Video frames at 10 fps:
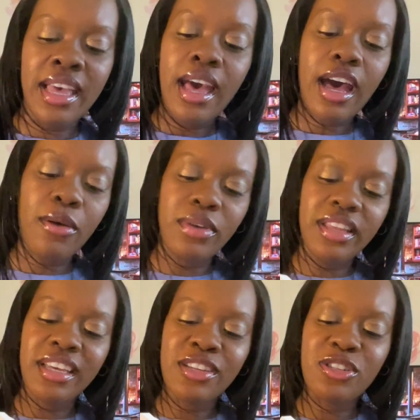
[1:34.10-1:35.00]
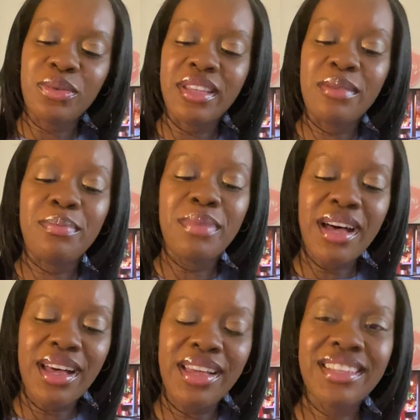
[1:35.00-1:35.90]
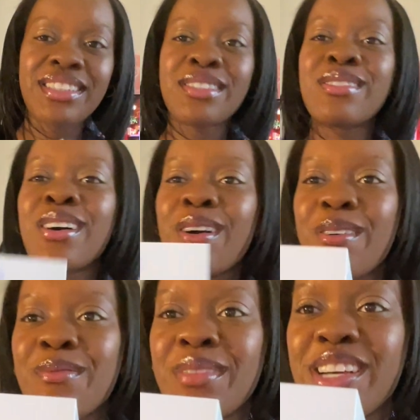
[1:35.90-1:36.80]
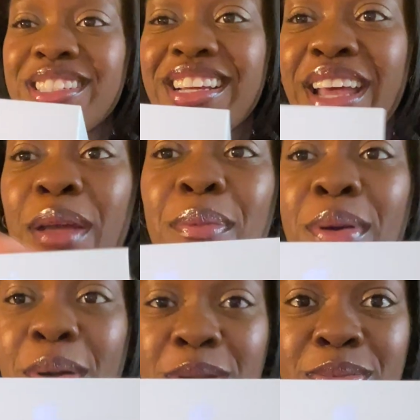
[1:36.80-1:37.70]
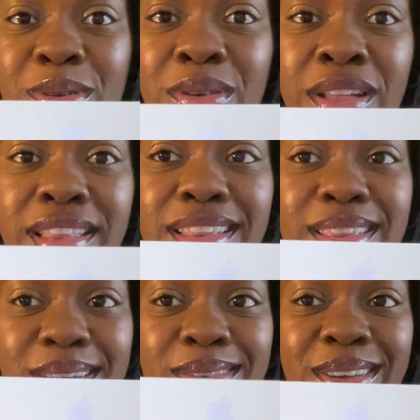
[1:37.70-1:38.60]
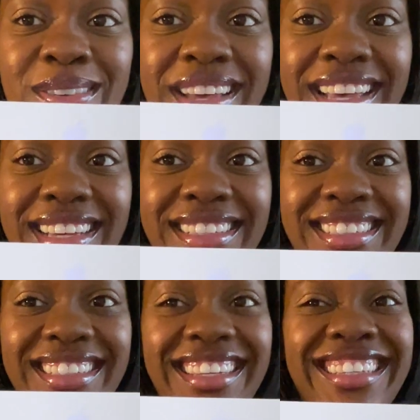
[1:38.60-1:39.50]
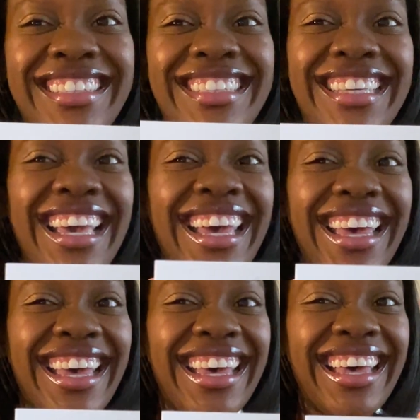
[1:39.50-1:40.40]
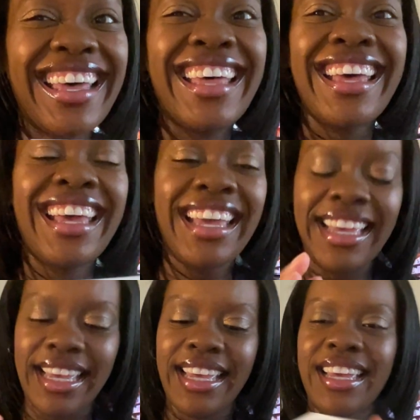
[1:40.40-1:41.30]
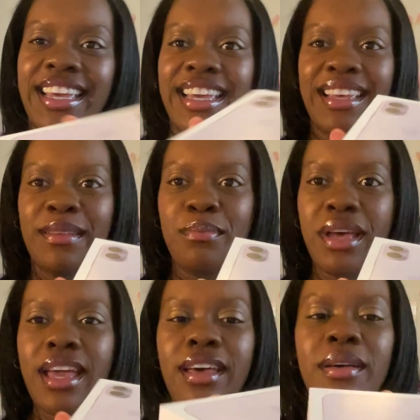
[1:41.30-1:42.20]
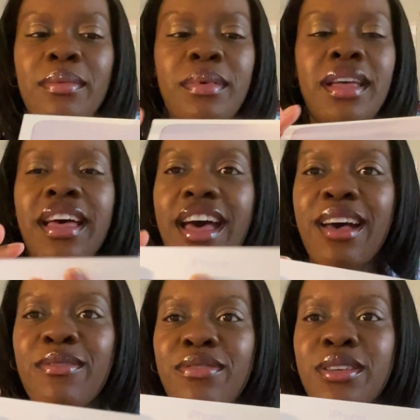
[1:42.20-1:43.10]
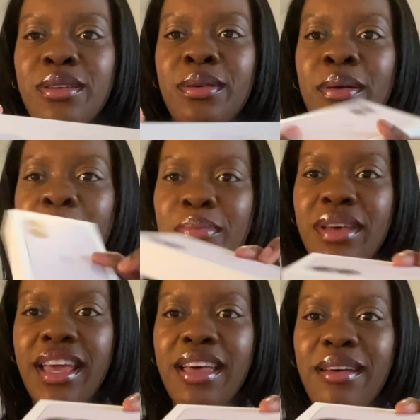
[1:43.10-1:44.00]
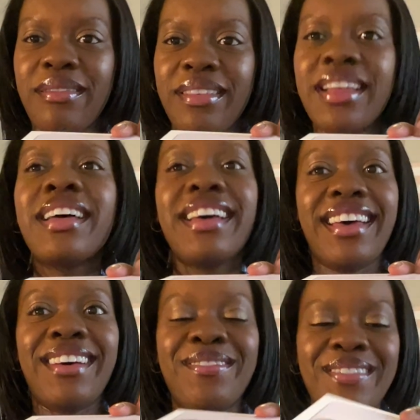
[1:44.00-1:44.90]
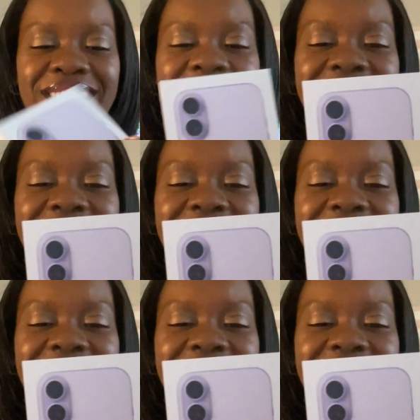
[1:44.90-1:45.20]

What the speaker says: I really enjoy the box so much. Like a purple logo, guys. Like, yeah. Bam. iPhone. Bam. iPhone.